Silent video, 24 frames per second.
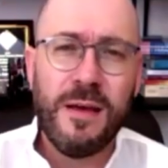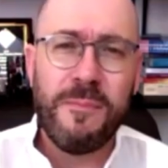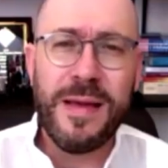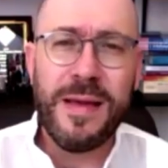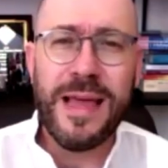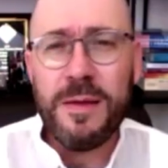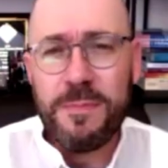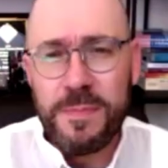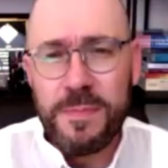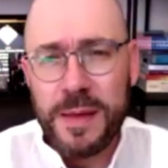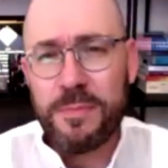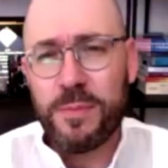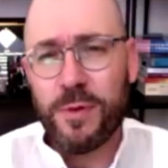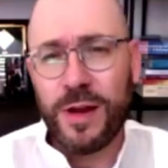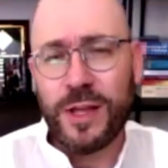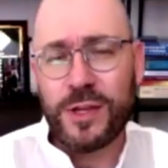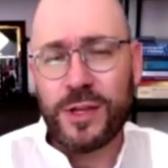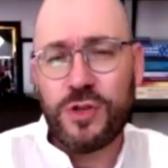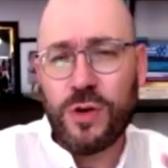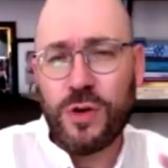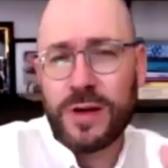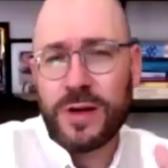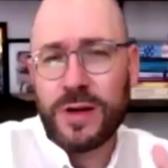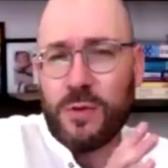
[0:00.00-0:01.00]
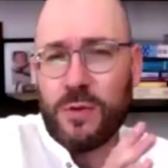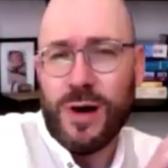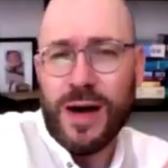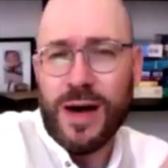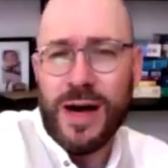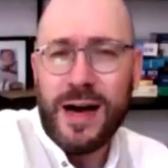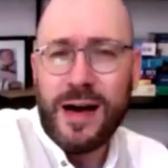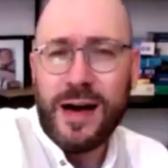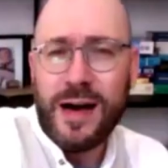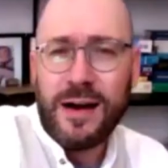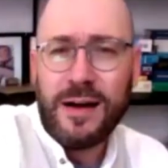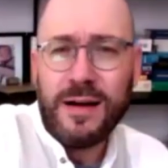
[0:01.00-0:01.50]
Many people like John
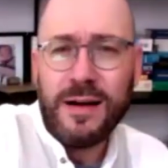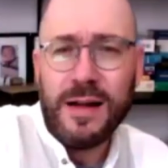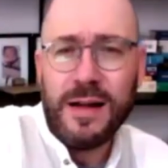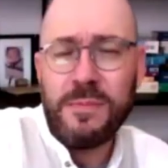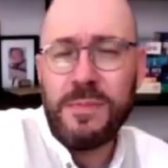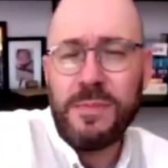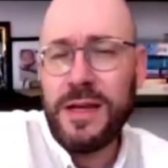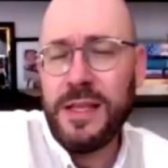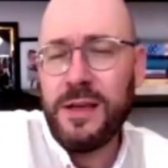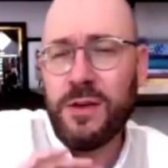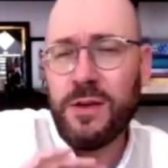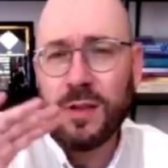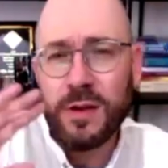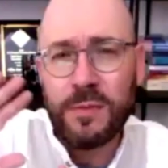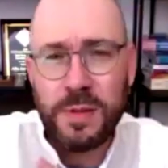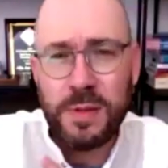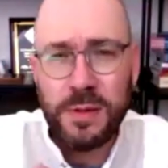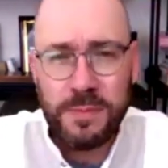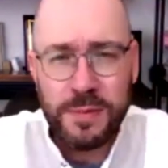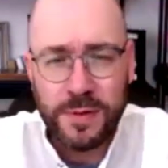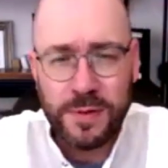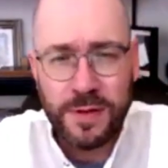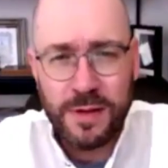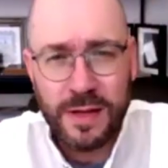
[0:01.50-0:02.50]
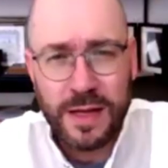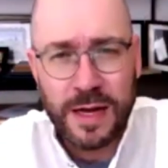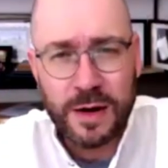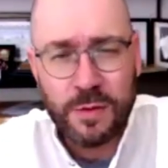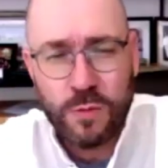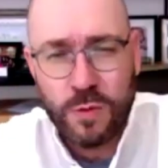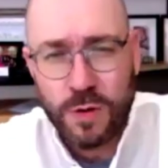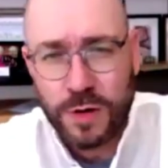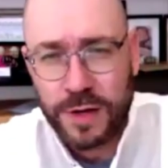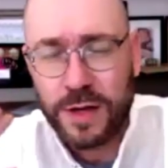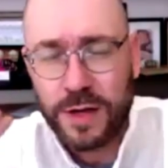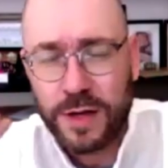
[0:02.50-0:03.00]
Gregoire and many other people are
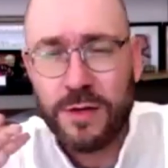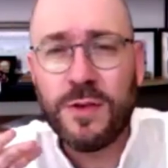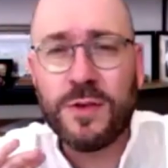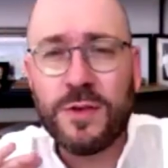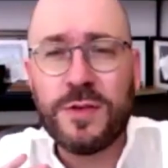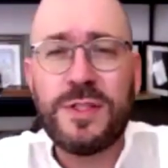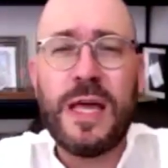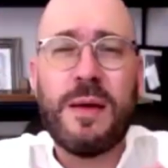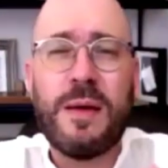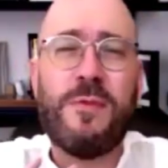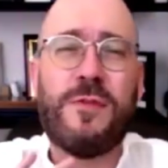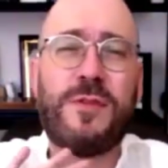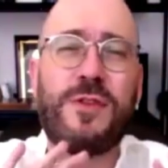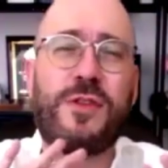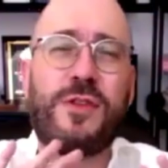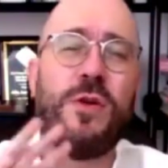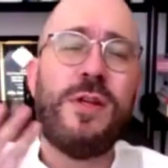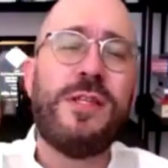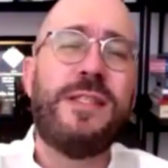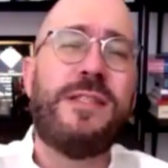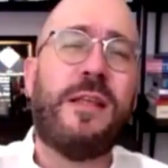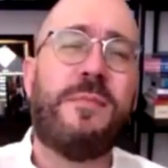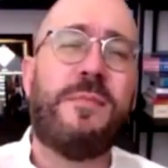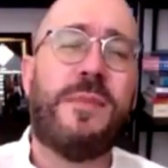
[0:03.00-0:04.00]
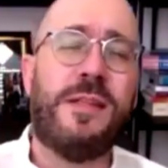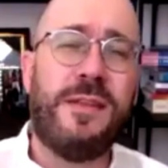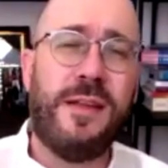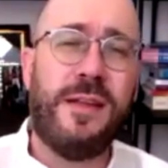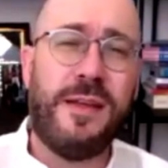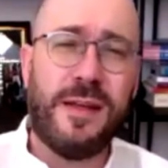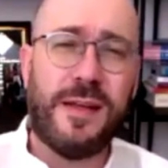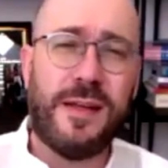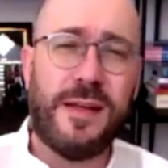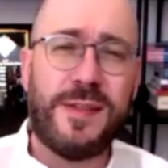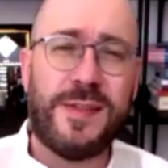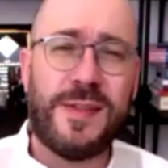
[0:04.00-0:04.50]
working on those type of solid state
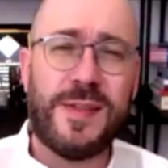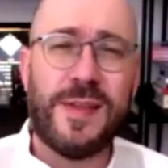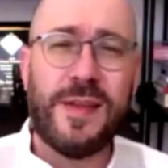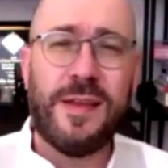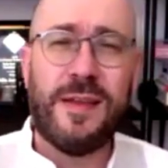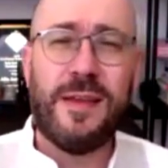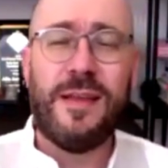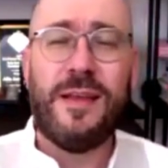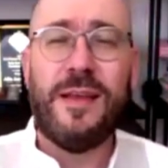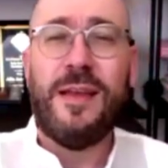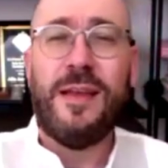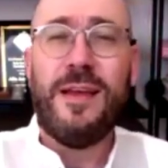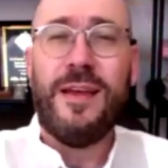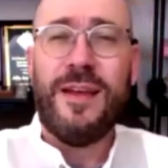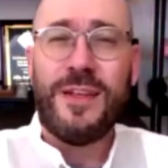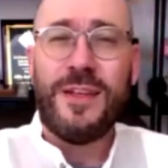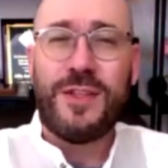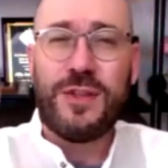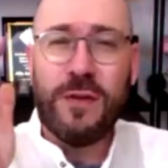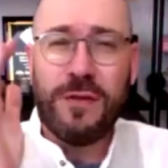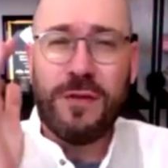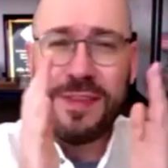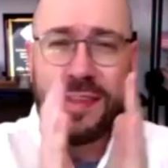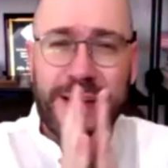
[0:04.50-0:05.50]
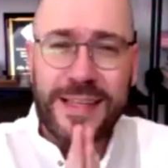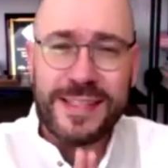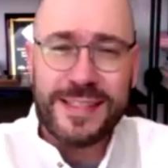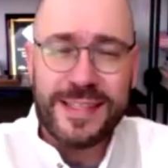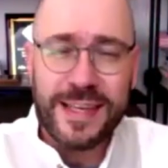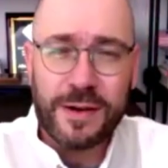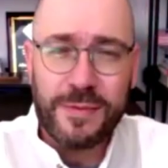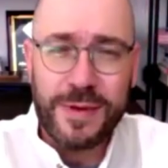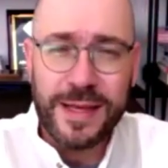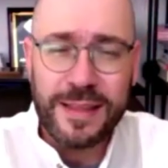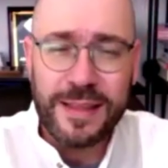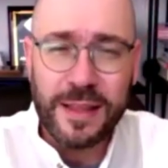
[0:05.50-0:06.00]
materials. Something that is
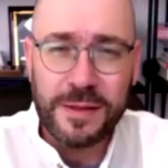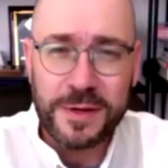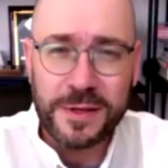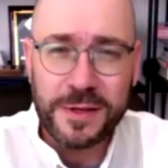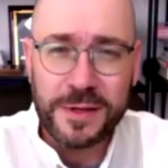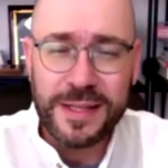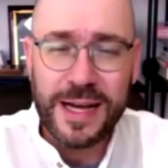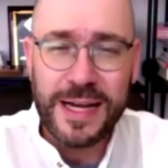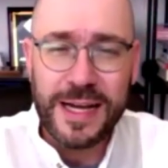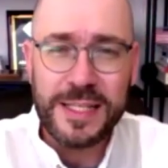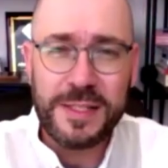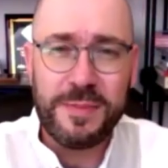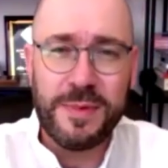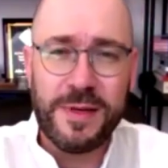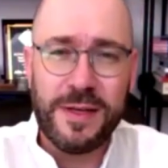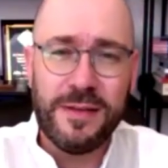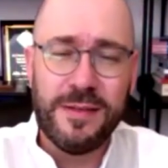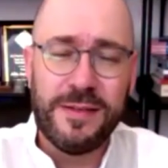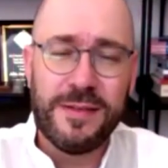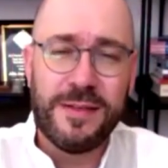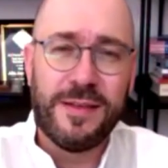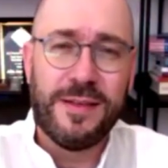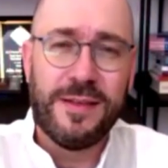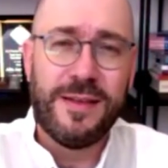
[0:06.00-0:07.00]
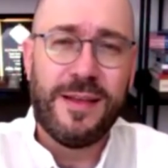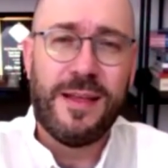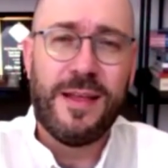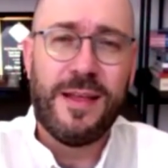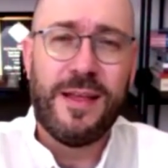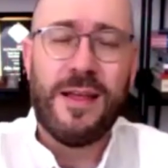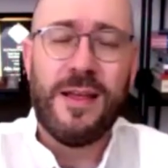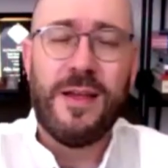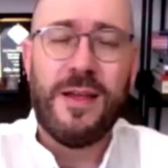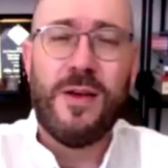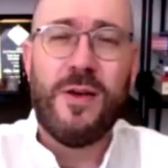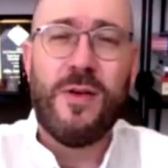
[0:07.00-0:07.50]
a great advertisement
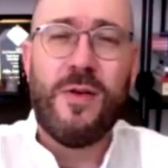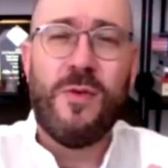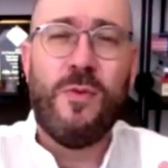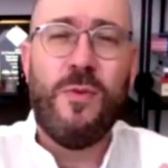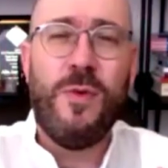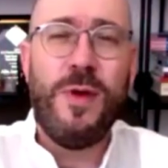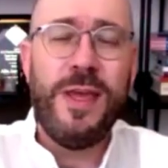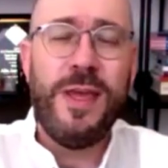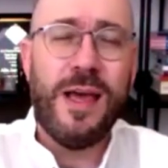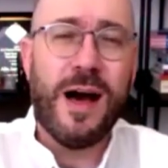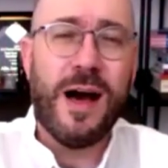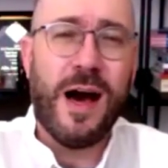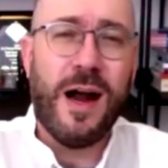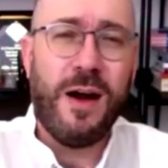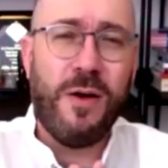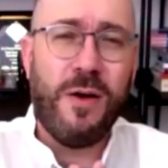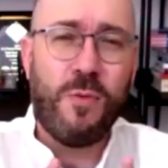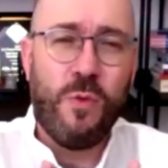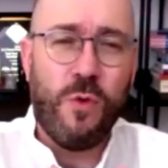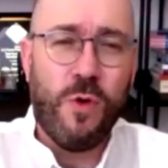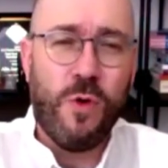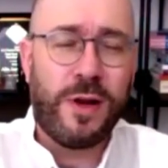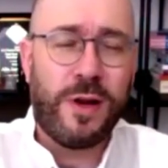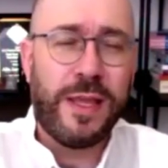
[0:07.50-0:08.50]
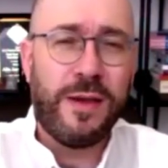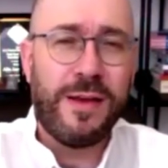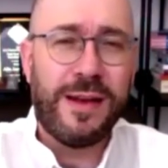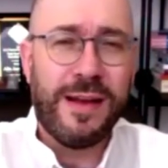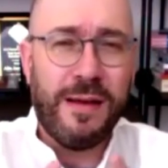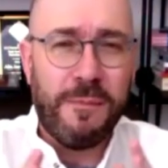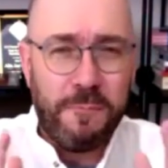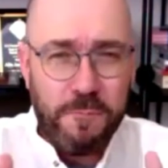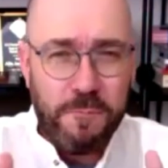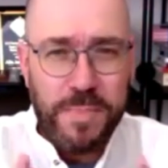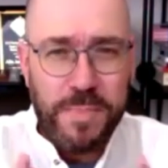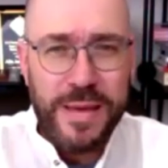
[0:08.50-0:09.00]
we are working in
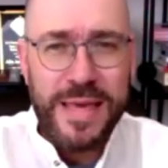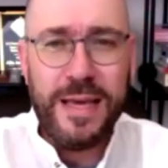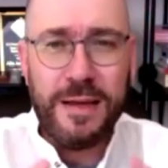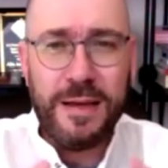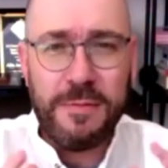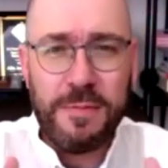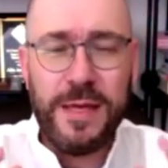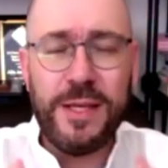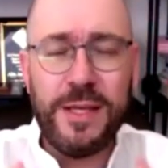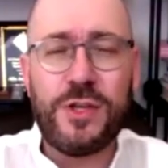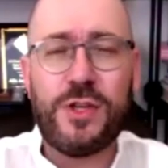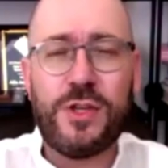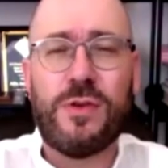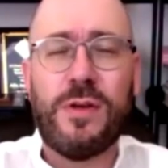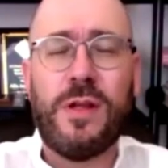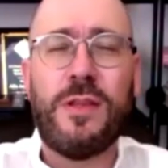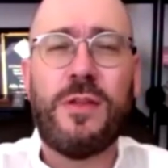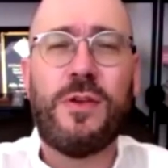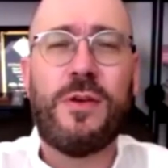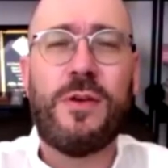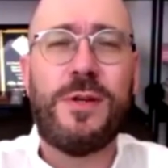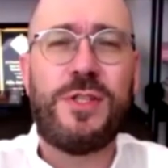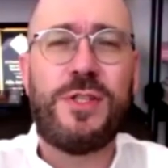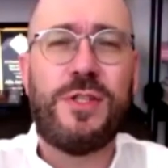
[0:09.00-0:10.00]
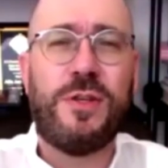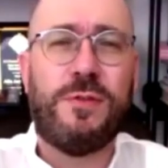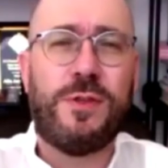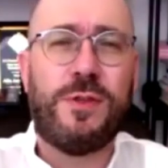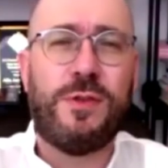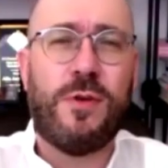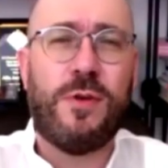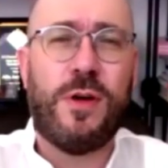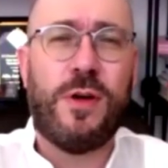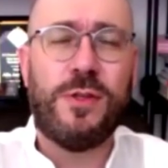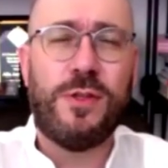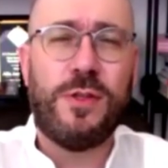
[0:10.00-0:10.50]
a big vision at the University of
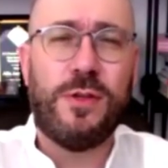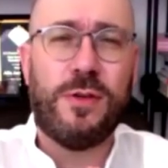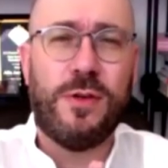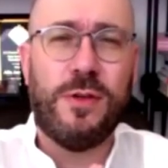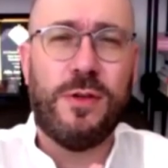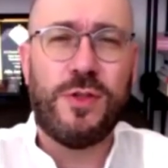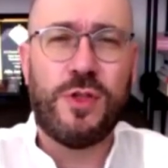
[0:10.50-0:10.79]
Toronto.